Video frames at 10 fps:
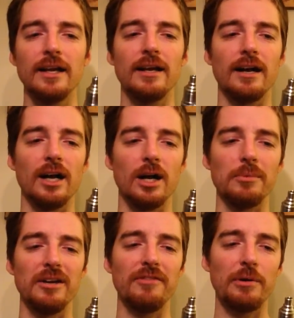
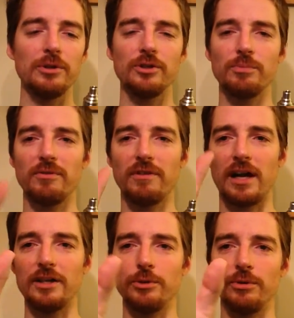If they would just
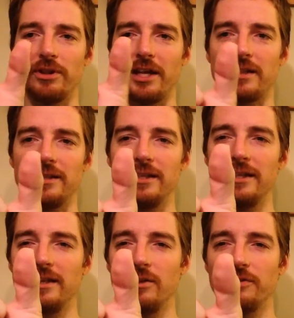provide you with like a
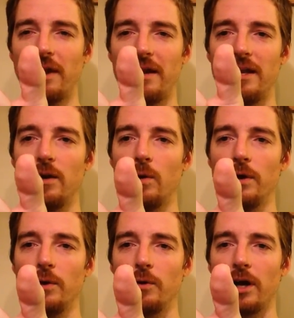little tiny
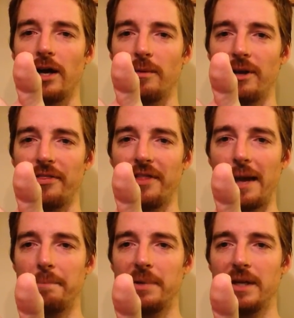coil rod about
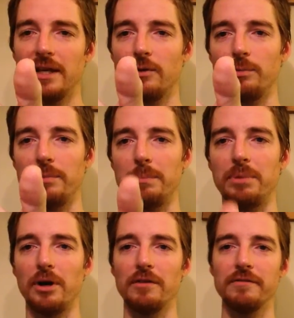that big, it would be
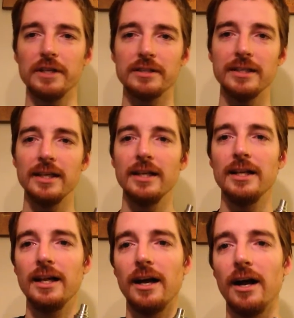perfect.
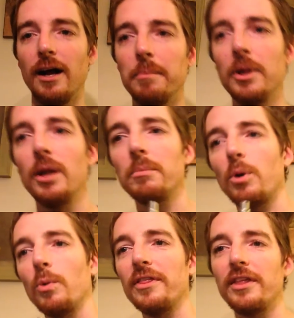But
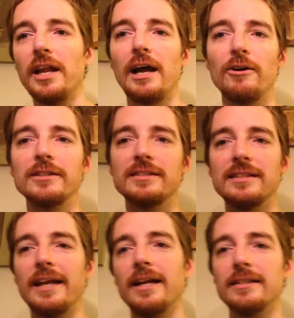with it, how it
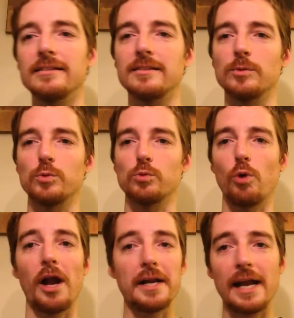stands
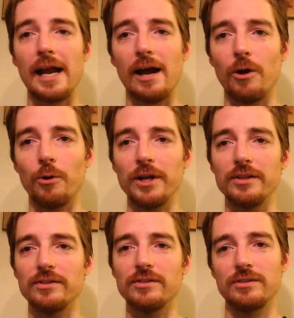right now,
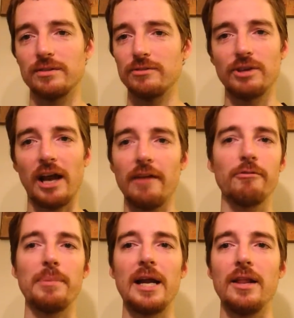it's kind of
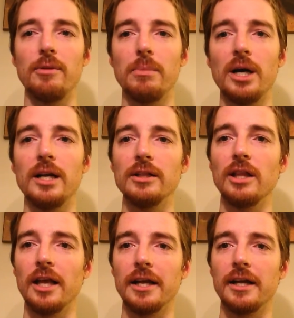a pain in the butt.
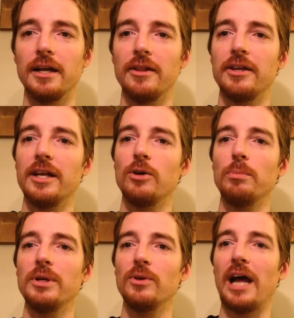Like the nickel
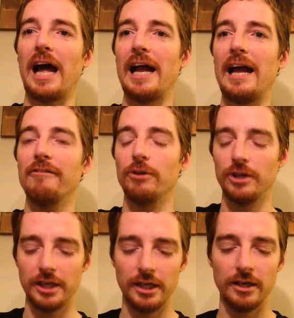build I have
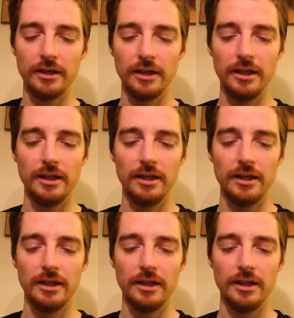on here,